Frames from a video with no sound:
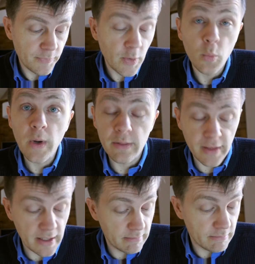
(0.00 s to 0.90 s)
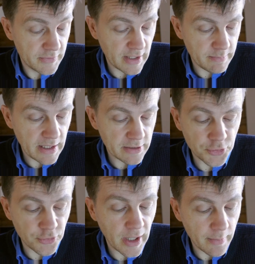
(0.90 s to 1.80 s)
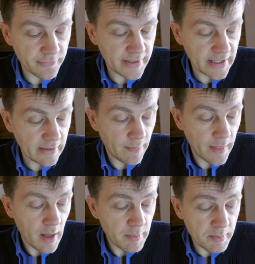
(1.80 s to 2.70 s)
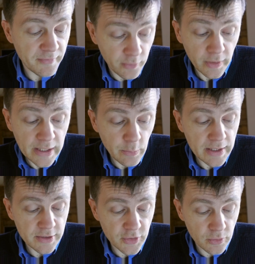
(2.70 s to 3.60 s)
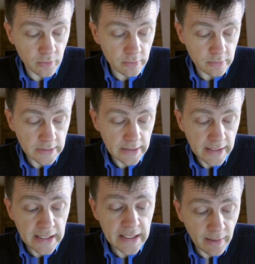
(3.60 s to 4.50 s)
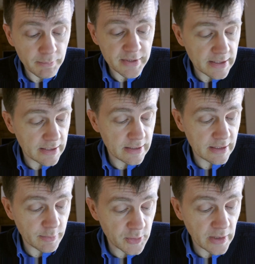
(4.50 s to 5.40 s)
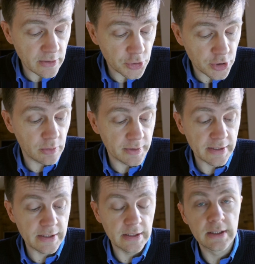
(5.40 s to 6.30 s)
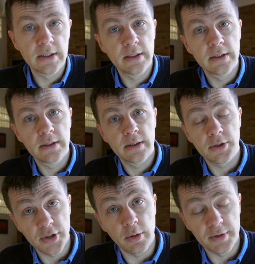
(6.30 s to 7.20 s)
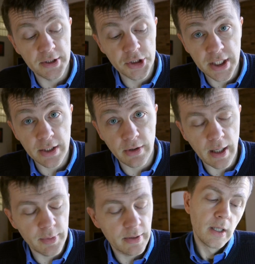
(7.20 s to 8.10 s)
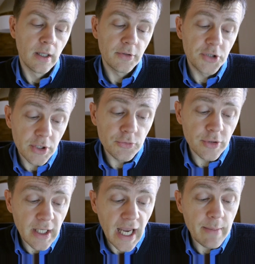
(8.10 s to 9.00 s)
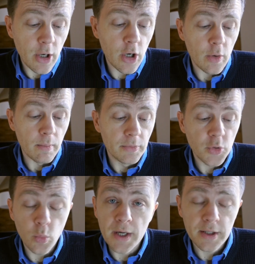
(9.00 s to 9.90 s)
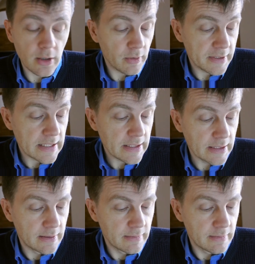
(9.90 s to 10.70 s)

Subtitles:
"Well then," said Peter triumphantly, but before he went to school, he thumped his sister between the shoulders and told her to cheer up. The children came home to 1 o'clock dinner,